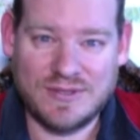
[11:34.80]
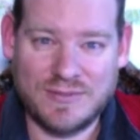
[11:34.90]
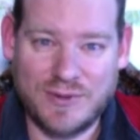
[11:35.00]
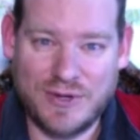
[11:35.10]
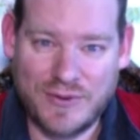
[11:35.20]

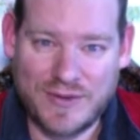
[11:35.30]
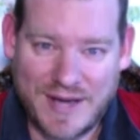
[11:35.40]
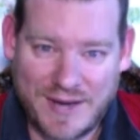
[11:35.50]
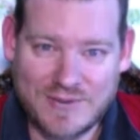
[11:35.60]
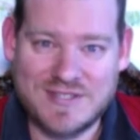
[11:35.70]
We know that
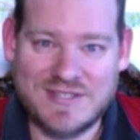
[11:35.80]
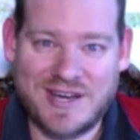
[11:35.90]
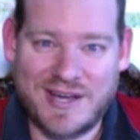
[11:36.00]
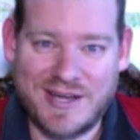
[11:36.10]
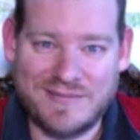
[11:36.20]
now is the
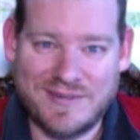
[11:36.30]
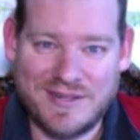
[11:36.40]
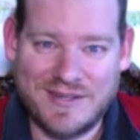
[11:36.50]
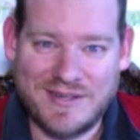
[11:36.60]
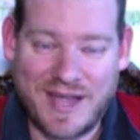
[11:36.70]
time.
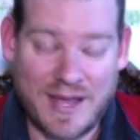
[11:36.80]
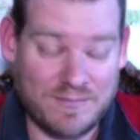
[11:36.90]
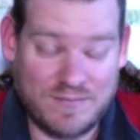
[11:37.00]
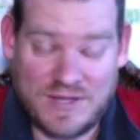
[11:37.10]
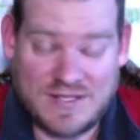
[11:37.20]

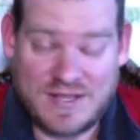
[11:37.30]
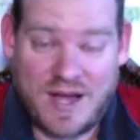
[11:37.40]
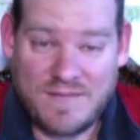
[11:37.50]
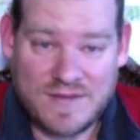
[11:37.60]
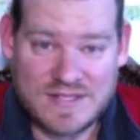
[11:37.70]
And it's
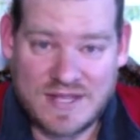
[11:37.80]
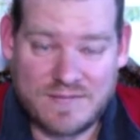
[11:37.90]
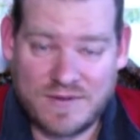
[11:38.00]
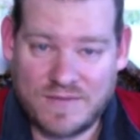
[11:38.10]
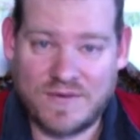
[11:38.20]
obvious that
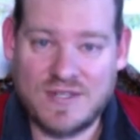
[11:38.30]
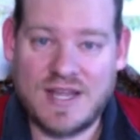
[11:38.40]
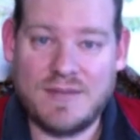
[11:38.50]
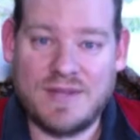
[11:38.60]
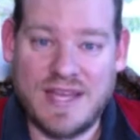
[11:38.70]
for the first
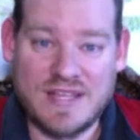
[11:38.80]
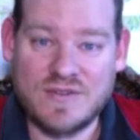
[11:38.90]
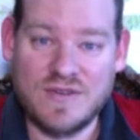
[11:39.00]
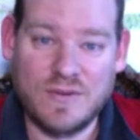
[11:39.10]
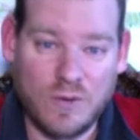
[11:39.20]
time in the
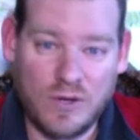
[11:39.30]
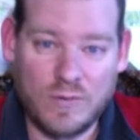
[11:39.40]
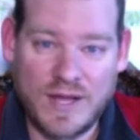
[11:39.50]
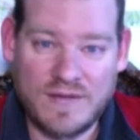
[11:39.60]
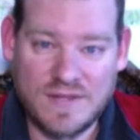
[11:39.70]
history of the world,
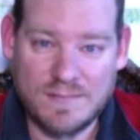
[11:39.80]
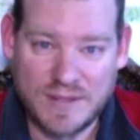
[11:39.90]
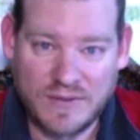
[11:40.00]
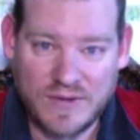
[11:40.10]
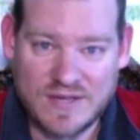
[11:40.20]
we have the
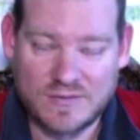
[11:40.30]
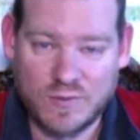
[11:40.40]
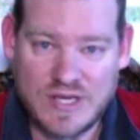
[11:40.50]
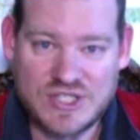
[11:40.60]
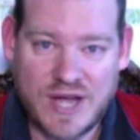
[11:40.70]
ability to
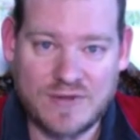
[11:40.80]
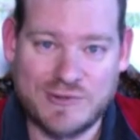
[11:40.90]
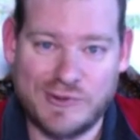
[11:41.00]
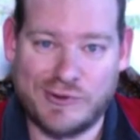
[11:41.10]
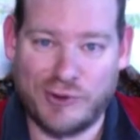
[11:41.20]
reach out
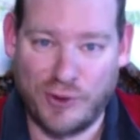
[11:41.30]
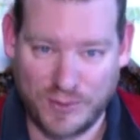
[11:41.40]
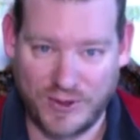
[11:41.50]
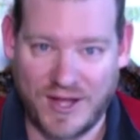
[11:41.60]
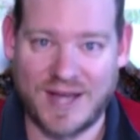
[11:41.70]
to a
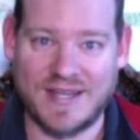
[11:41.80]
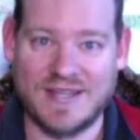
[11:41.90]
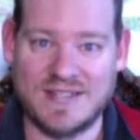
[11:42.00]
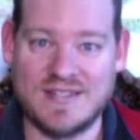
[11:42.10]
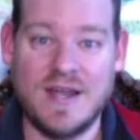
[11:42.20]
global
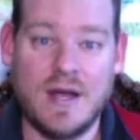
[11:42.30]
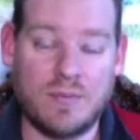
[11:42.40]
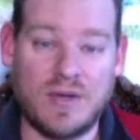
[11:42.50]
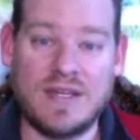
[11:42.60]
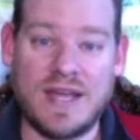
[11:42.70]
audience,
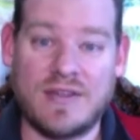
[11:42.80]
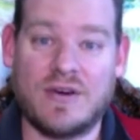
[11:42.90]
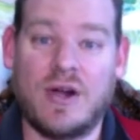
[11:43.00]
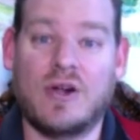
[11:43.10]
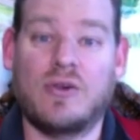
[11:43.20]
bring
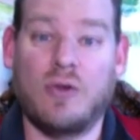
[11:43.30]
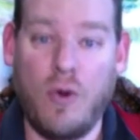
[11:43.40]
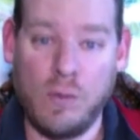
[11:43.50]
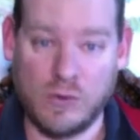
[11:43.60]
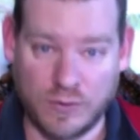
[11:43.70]
together a
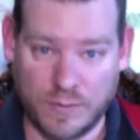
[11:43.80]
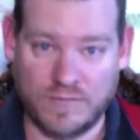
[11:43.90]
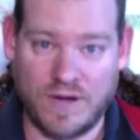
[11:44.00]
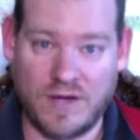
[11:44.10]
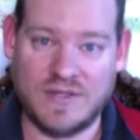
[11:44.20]
global group of
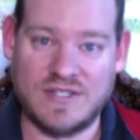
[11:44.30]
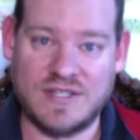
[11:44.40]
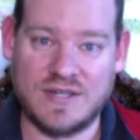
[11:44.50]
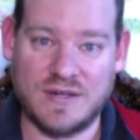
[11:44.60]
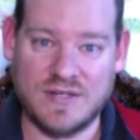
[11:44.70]

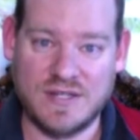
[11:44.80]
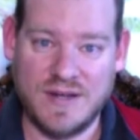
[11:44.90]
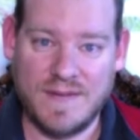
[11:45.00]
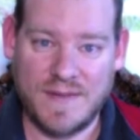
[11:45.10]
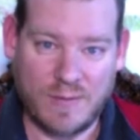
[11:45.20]
volunteers.
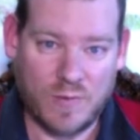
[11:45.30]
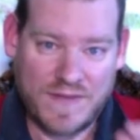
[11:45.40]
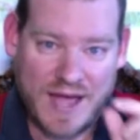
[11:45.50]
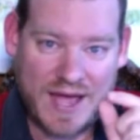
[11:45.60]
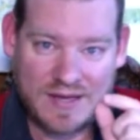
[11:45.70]
And with
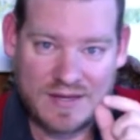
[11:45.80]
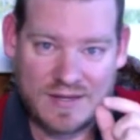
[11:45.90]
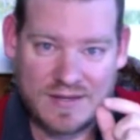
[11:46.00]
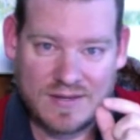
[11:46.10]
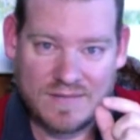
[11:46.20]
that,
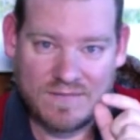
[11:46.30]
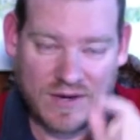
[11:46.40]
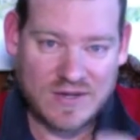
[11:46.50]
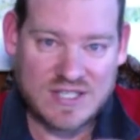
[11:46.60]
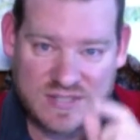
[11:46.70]

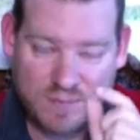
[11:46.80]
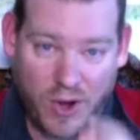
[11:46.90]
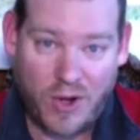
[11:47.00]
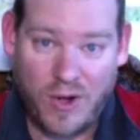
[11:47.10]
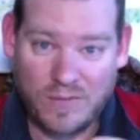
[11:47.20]
very
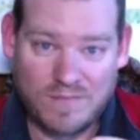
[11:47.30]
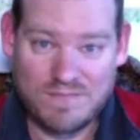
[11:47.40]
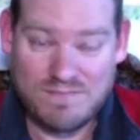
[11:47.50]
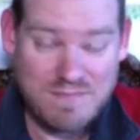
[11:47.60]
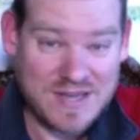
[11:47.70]
small,
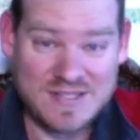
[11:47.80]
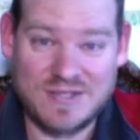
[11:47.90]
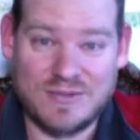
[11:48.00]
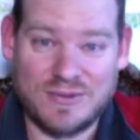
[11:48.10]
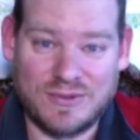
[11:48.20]

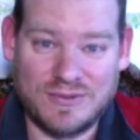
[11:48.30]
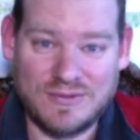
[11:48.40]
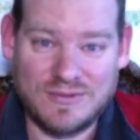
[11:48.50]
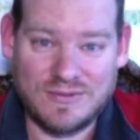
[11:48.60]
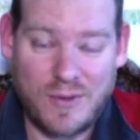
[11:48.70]
minuscule,
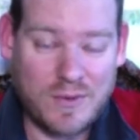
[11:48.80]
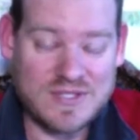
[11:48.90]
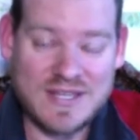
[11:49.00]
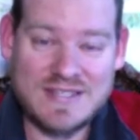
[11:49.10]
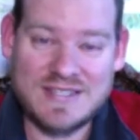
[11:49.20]

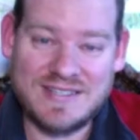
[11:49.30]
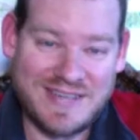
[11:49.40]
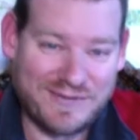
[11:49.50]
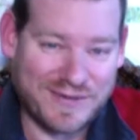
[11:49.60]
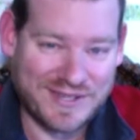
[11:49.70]
almost
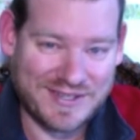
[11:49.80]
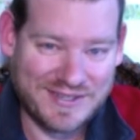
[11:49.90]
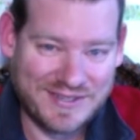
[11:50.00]
insignificant